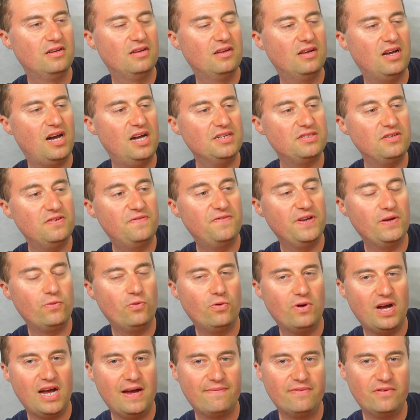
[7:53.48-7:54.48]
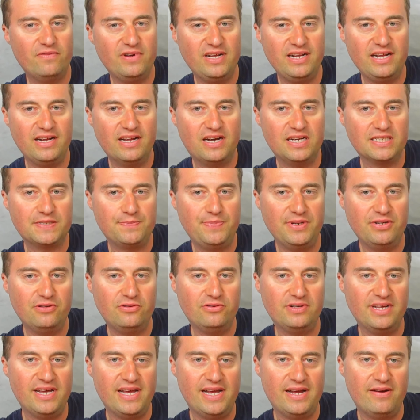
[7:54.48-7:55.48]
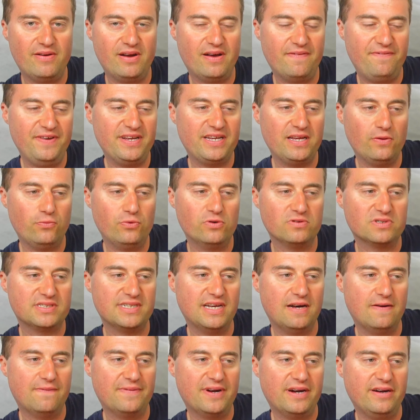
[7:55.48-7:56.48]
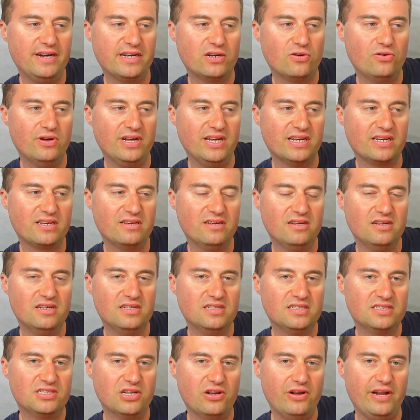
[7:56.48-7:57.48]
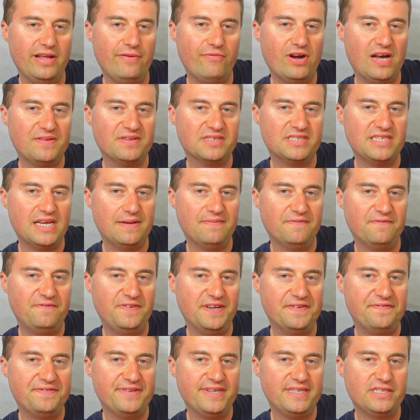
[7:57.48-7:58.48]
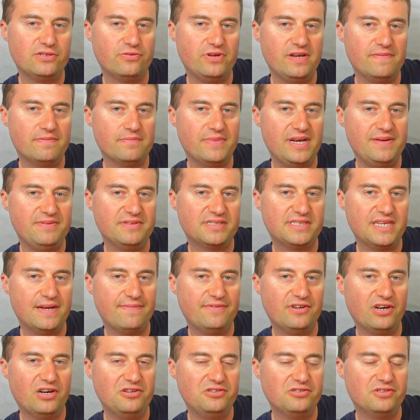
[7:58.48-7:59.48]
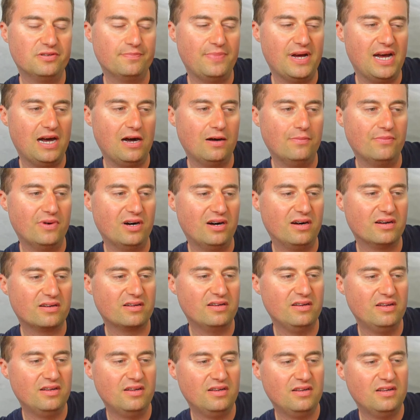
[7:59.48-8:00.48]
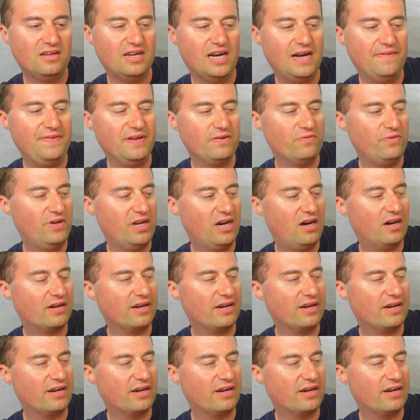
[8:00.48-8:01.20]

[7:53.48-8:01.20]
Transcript: I do think we'll have a really nice build here, and I think it will sell very quick. Certainly around the 750 to even maybe £700 mark. I think we are